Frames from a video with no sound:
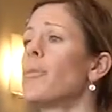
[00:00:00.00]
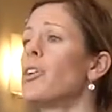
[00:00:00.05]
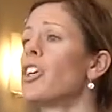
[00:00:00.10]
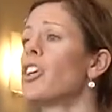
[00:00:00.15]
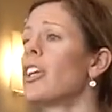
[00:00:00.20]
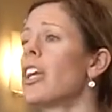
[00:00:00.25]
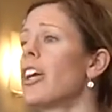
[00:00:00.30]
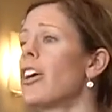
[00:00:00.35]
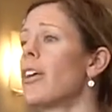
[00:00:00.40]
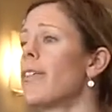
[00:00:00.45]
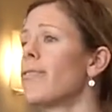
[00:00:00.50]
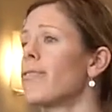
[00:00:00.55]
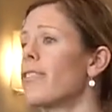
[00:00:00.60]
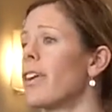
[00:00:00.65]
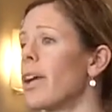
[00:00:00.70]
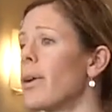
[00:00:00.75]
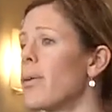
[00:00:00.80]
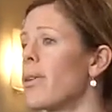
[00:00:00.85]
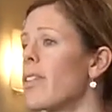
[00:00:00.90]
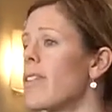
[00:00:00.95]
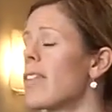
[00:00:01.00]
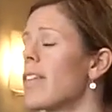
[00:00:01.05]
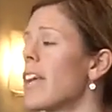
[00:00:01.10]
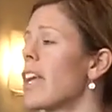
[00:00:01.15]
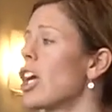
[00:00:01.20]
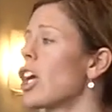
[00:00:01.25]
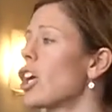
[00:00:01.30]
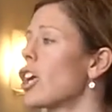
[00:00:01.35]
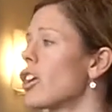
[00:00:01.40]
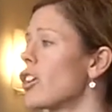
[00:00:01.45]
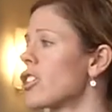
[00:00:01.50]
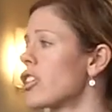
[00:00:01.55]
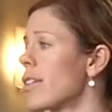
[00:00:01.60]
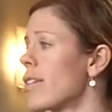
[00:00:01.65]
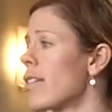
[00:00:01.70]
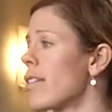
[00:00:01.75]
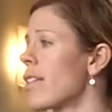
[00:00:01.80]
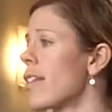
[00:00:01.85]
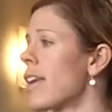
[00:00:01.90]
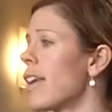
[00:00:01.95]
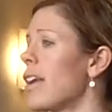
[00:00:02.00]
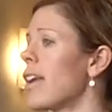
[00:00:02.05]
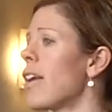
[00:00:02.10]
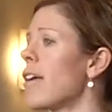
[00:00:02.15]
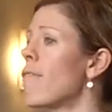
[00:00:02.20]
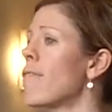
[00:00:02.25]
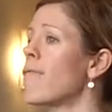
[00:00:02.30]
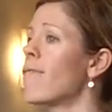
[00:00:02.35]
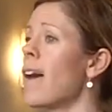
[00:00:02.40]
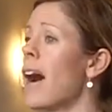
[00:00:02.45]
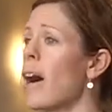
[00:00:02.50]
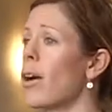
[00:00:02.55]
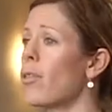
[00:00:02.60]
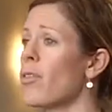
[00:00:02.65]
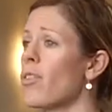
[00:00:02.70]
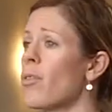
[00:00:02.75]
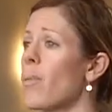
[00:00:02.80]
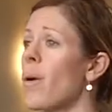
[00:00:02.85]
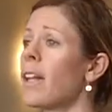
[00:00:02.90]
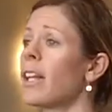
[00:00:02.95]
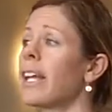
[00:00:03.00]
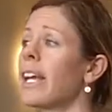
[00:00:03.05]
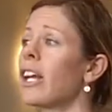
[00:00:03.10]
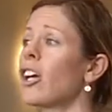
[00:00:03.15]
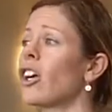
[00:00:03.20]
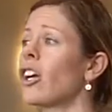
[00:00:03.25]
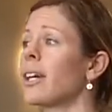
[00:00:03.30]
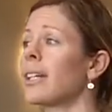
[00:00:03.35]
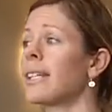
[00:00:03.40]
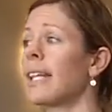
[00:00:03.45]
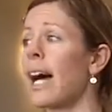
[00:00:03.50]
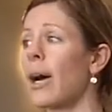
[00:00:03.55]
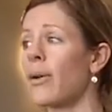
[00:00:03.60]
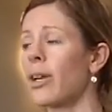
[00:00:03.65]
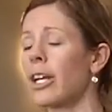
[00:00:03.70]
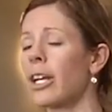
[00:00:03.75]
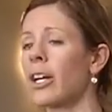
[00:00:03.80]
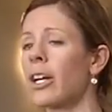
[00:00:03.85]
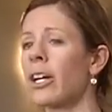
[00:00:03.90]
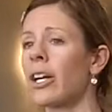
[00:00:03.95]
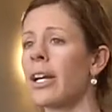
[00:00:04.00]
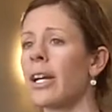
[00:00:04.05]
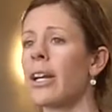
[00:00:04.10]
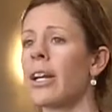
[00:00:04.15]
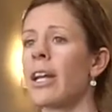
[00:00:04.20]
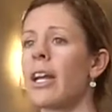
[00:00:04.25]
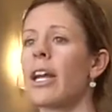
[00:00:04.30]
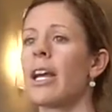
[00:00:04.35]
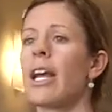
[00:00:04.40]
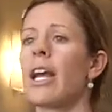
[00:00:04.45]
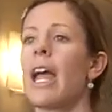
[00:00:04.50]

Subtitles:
urinary frequency, urgency, foul smelling or cloudy urine,